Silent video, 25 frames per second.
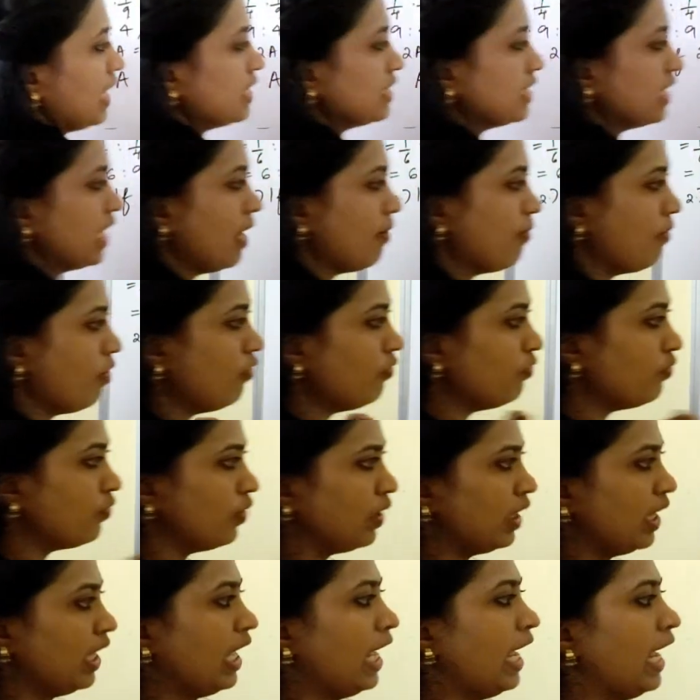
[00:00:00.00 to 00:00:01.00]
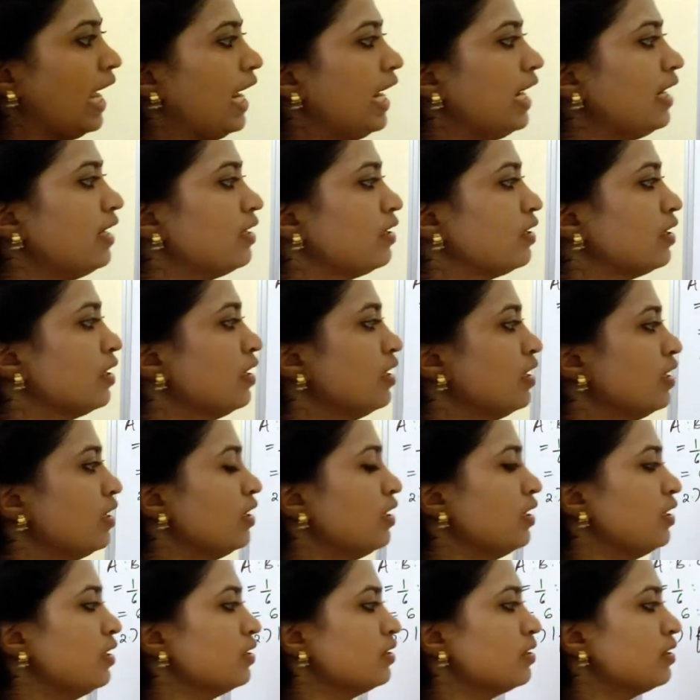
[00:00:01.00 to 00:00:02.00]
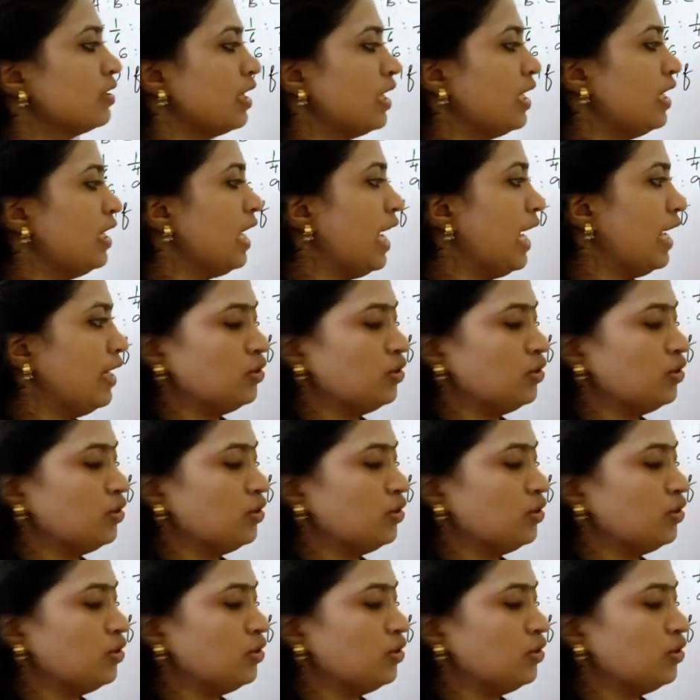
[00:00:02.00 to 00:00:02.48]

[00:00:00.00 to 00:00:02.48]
LCM of 8, 3